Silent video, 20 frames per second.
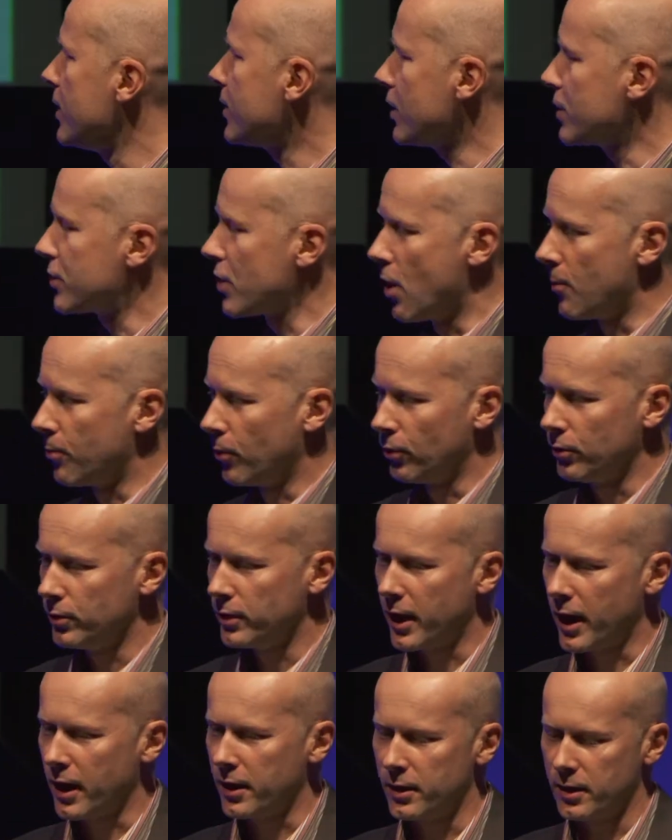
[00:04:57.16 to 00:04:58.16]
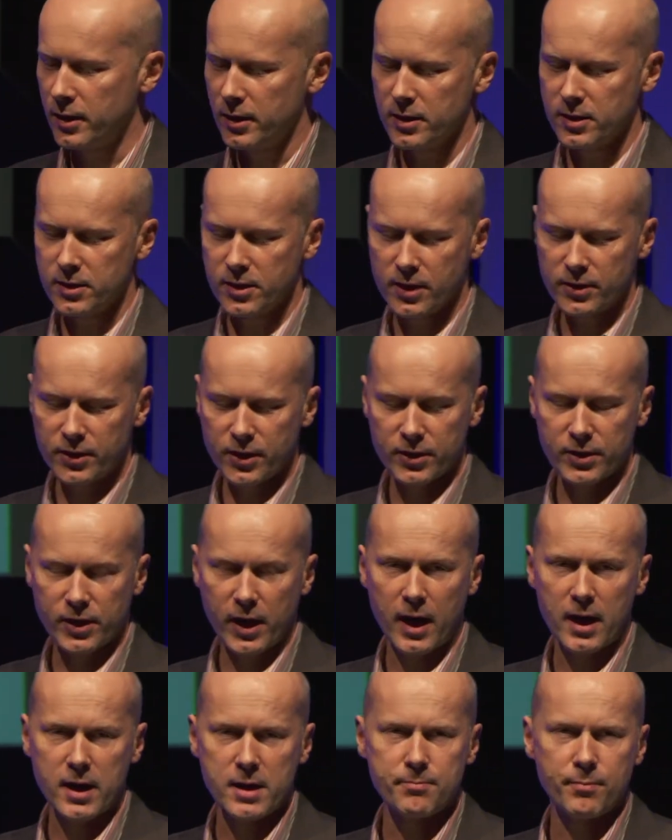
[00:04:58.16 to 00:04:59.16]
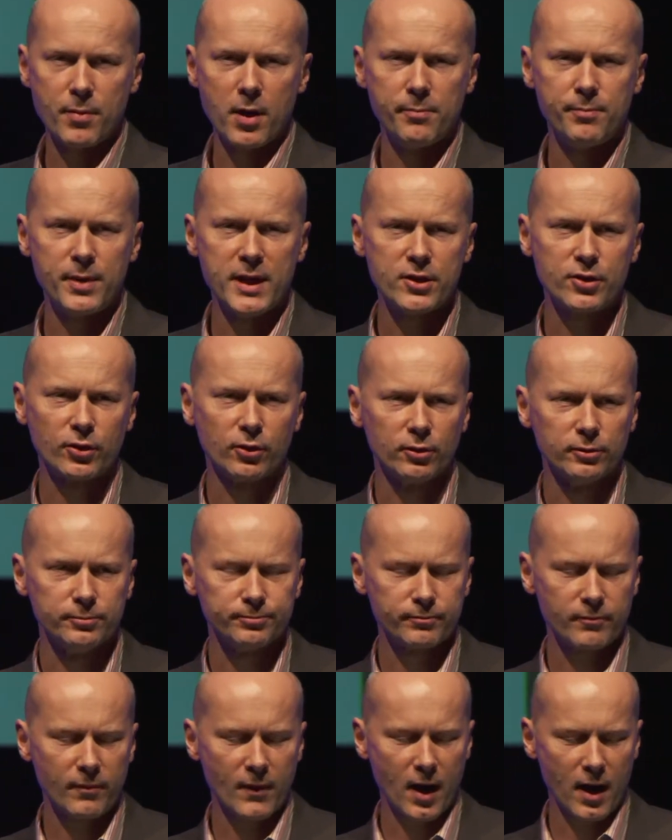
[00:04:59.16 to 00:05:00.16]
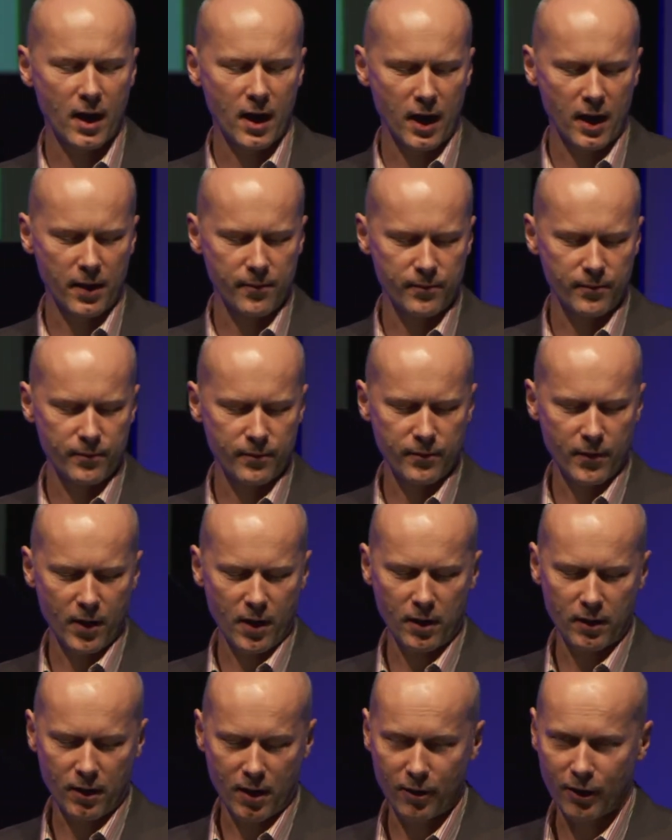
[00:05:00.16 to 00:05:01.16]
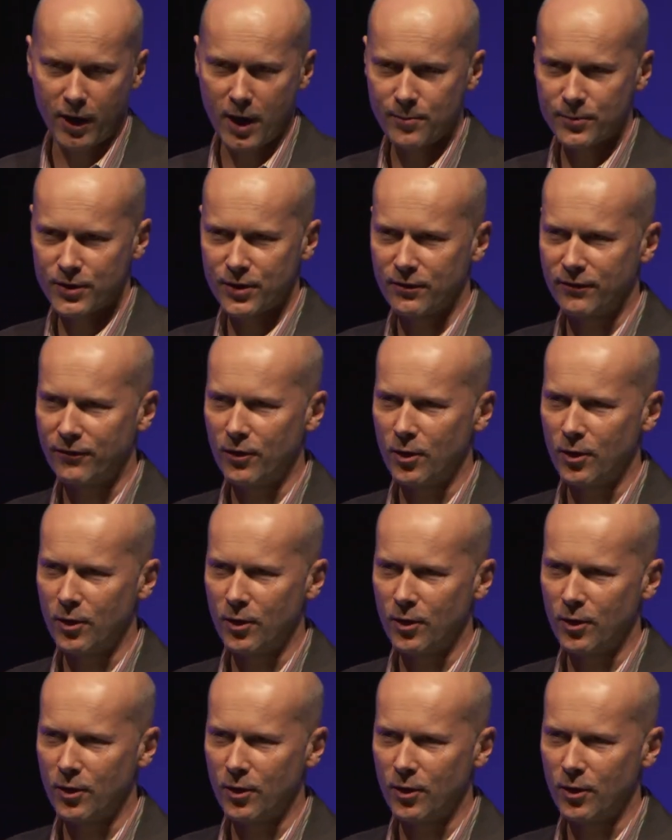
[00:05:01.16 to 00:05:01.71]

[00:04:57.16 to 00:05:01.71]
this example, uh, this is a, a beetle. Um, I'll, I'll, come to the